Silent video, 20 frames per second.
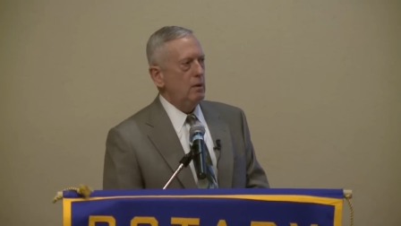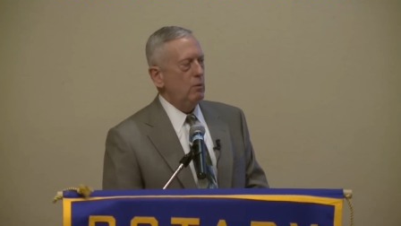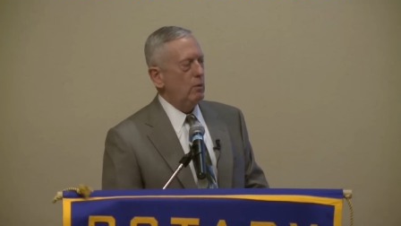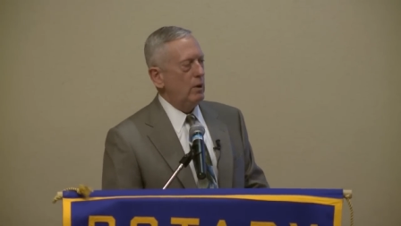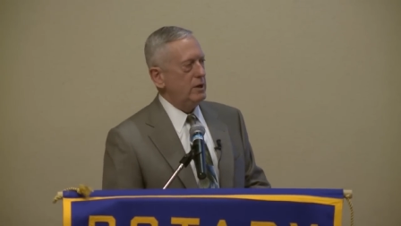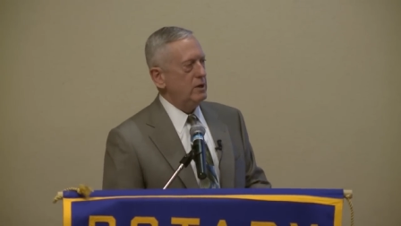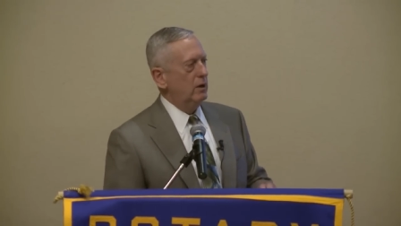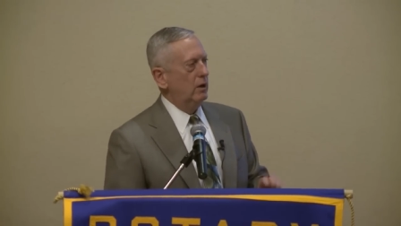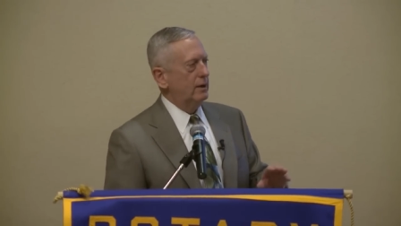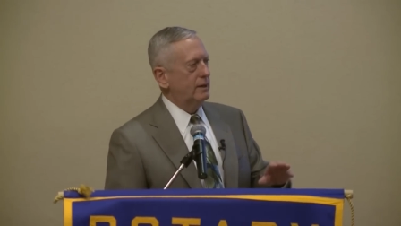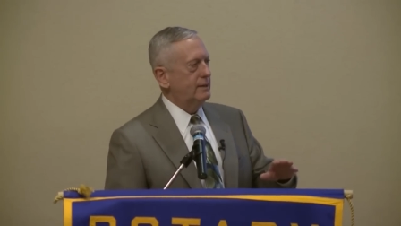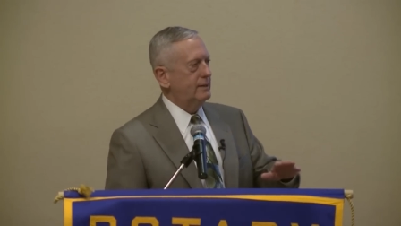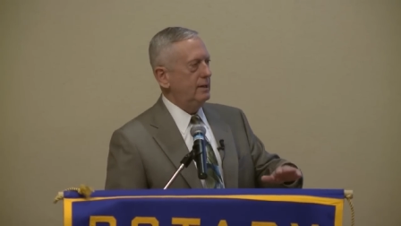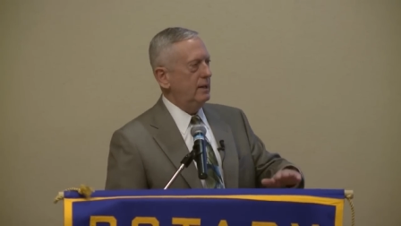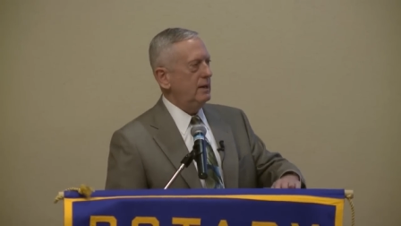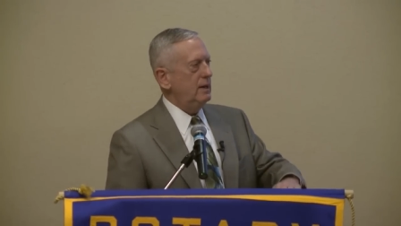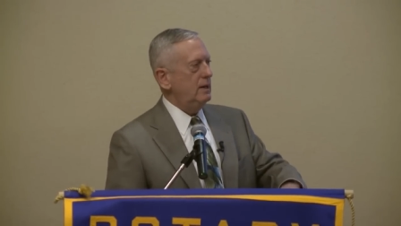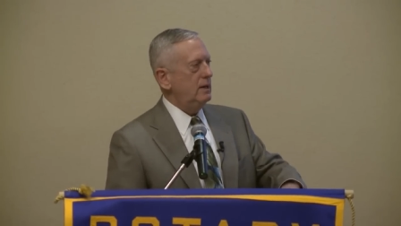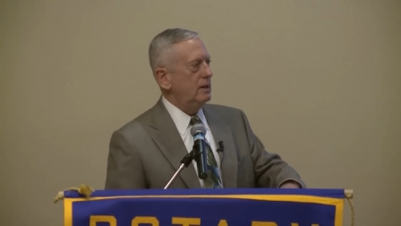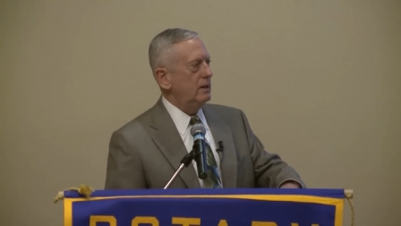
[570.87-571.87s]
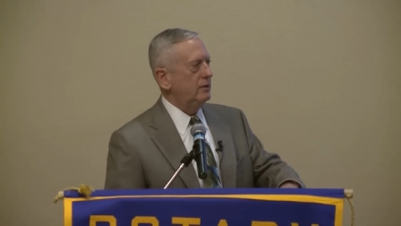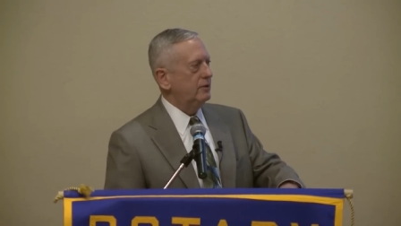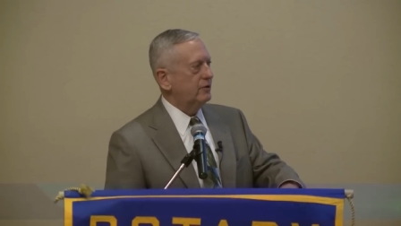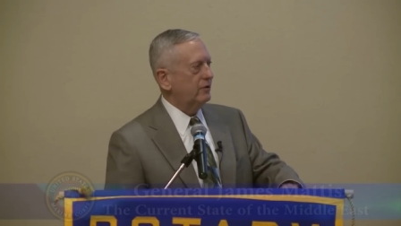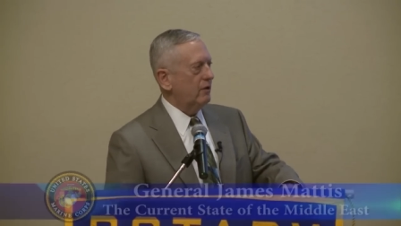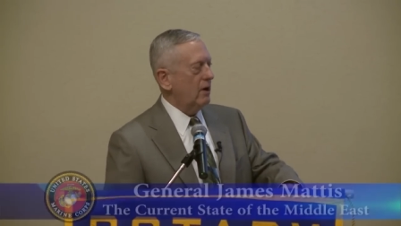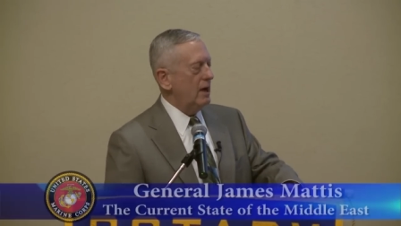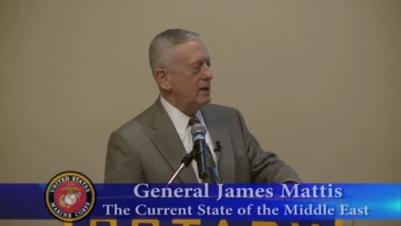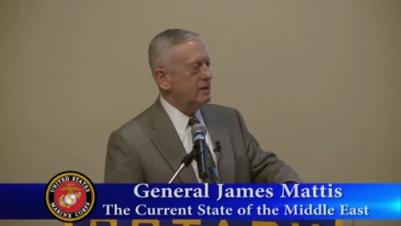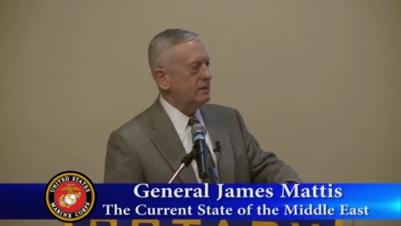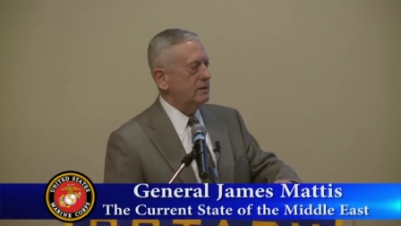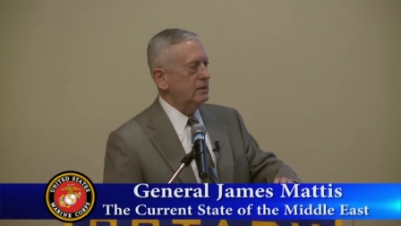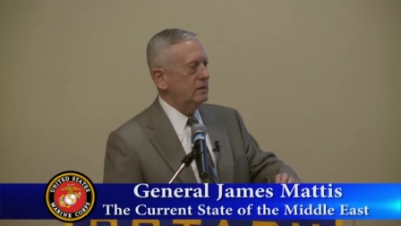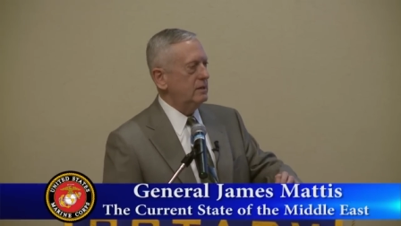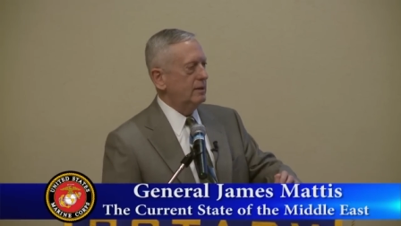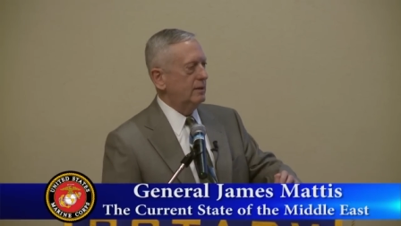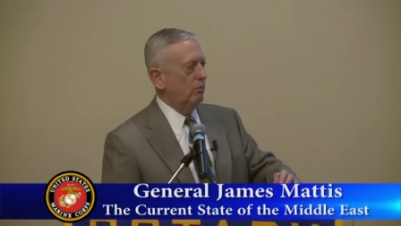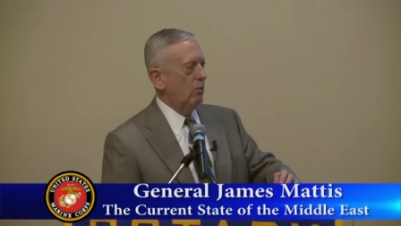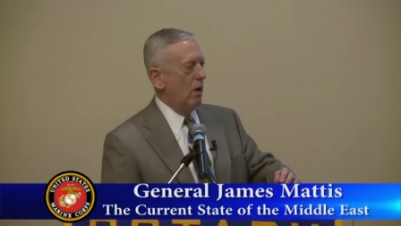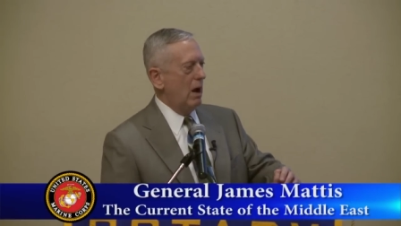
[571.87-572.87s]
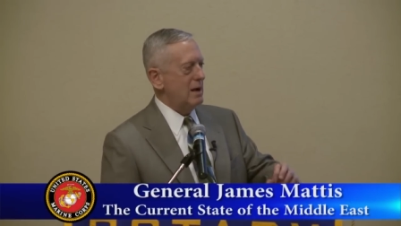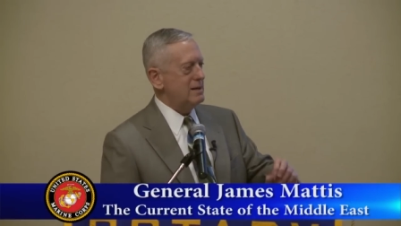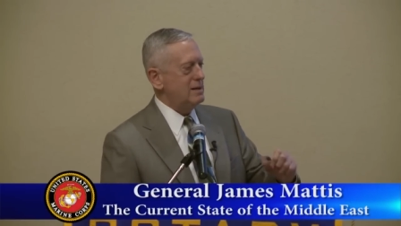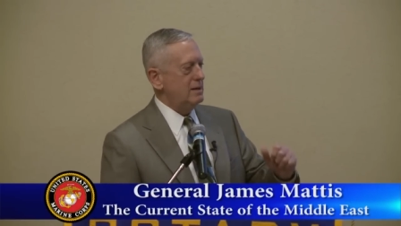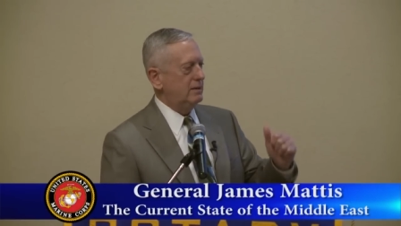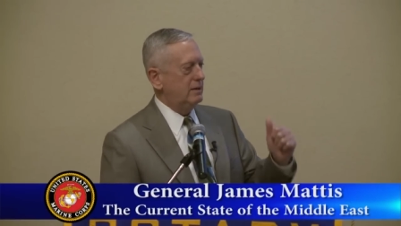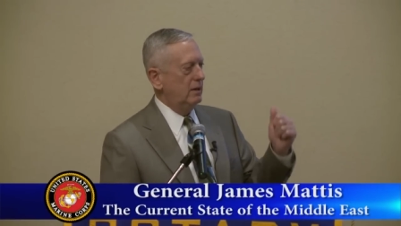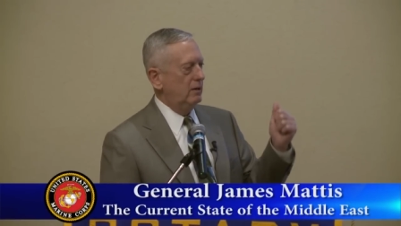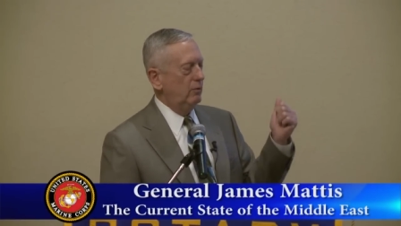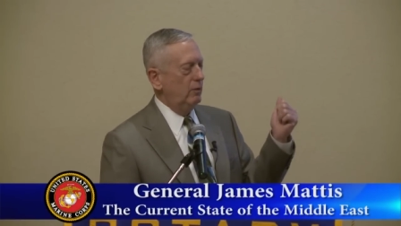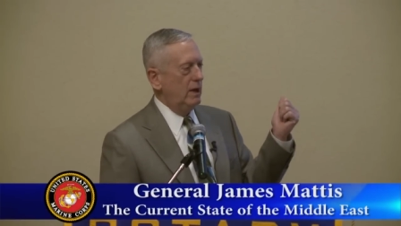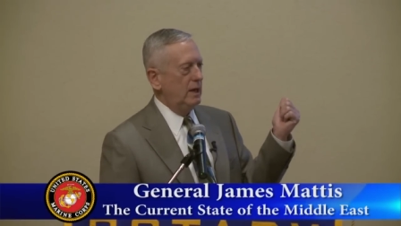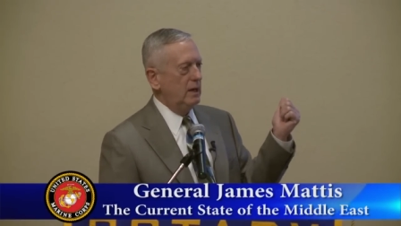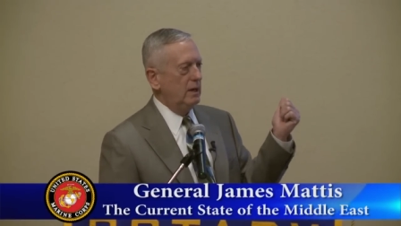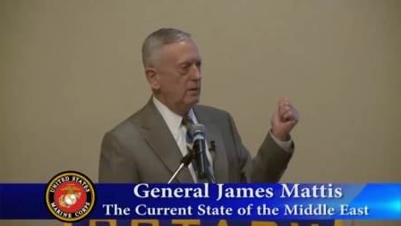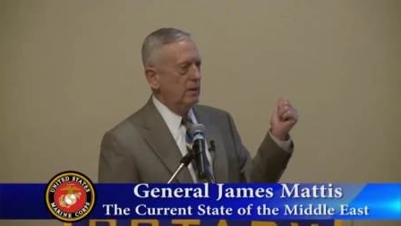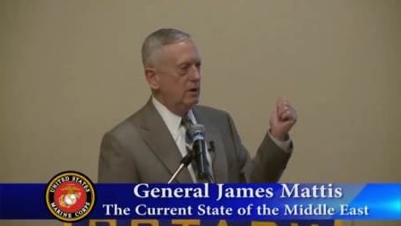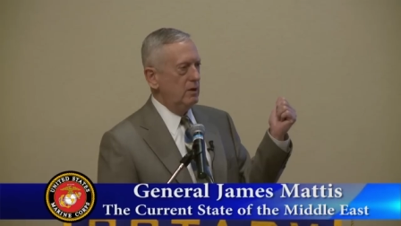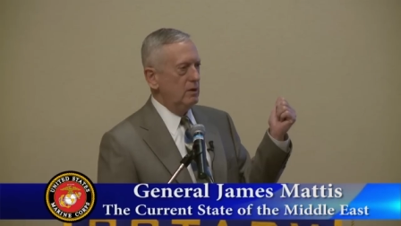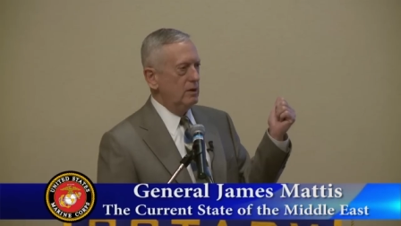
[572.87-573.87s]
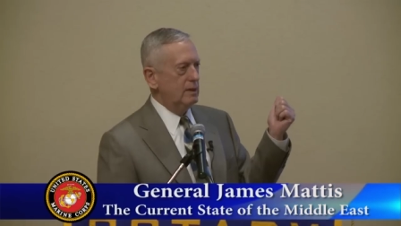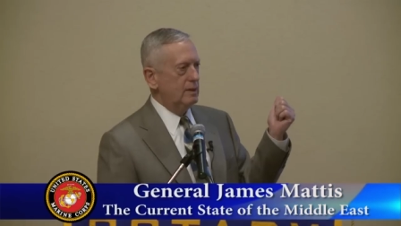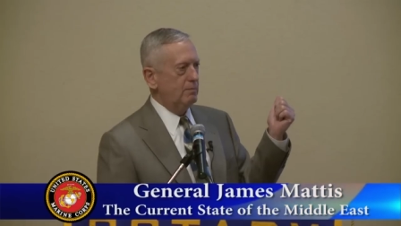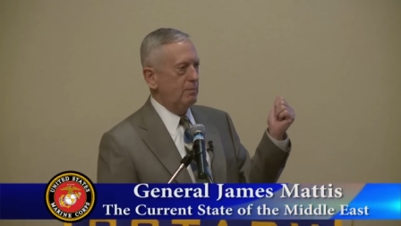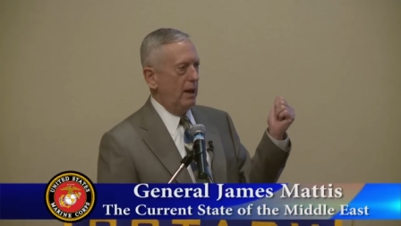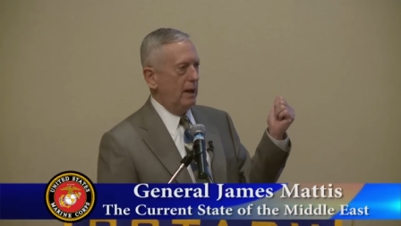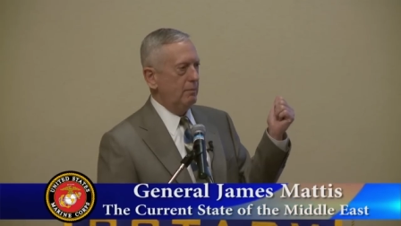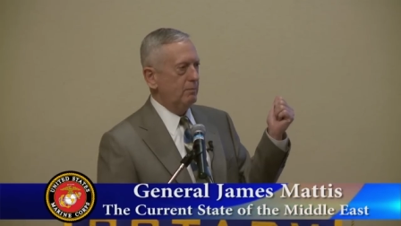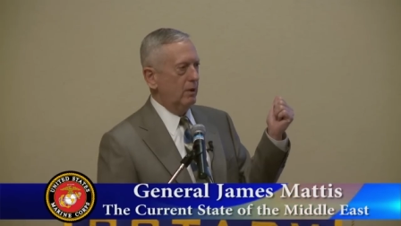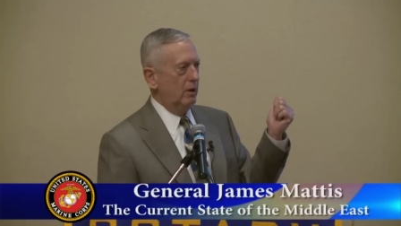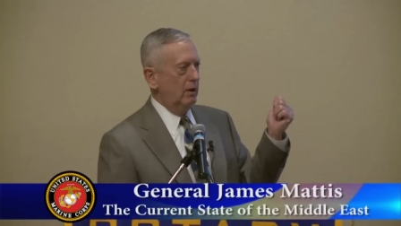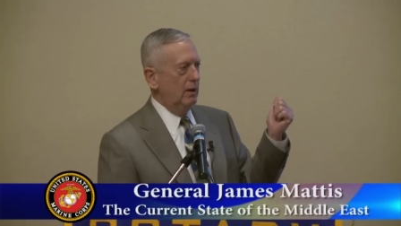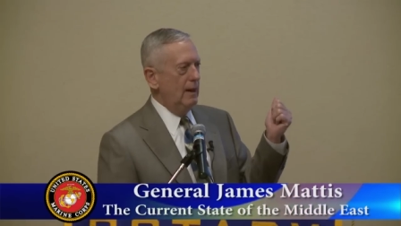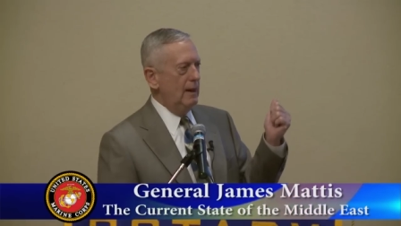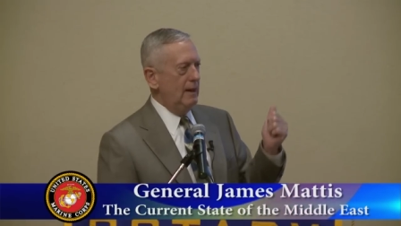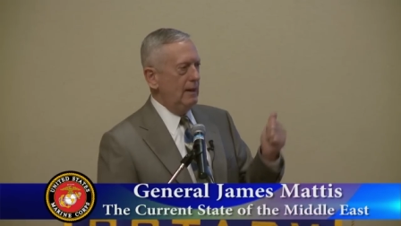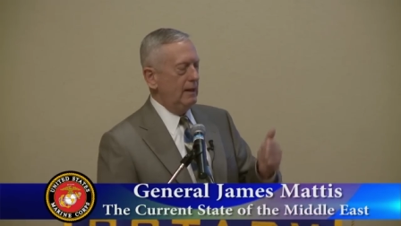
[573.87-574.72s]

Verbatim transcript: When you're sitting in Tri-Cities, Washington, reading the newspaper,